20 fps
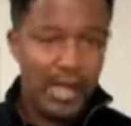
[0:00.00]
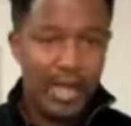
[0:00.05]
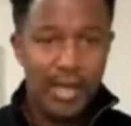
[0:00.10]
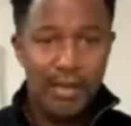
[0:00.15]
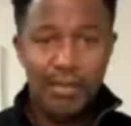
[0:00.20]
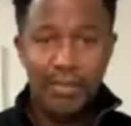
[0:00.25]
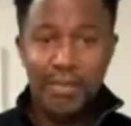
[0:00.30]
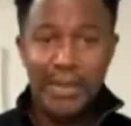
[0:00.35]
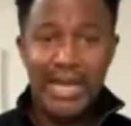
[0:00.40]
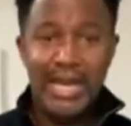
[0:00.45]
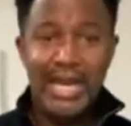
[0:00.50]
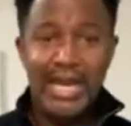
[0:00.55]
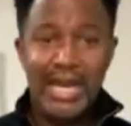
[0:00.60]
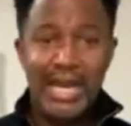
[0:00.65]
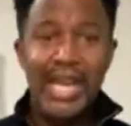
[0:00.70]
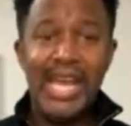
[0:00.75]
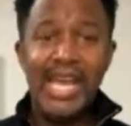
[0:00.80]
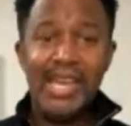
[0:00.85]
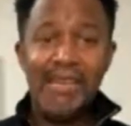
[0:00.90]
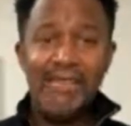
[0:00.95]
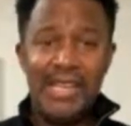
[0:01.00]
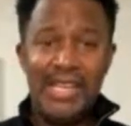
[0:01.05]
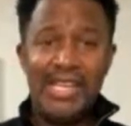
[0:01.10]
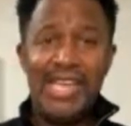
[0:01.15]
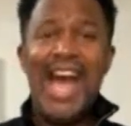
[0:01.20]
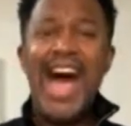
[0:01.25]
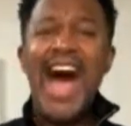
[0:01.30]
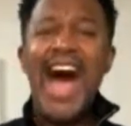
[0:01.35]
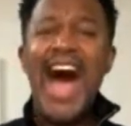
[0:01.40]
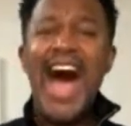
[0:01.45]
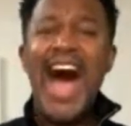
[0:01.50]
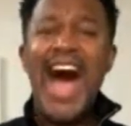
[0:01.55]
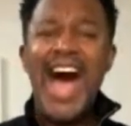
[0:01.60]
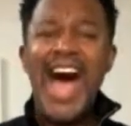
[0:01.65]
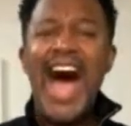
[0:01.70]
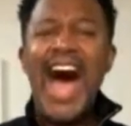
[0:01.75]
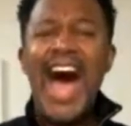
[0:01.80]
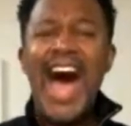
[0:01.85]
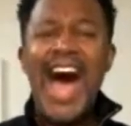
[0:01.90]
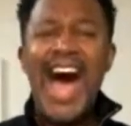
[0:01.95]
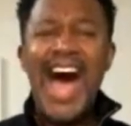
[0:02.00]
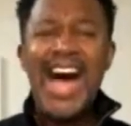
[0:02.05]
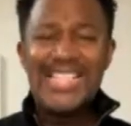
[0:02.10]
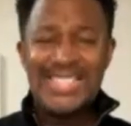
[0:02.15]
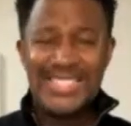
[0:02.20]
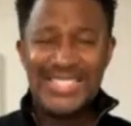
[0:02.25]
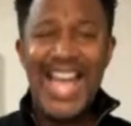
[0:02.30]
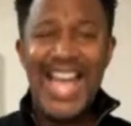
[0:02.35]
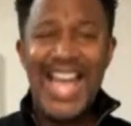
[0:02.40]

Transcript: Believe in yourself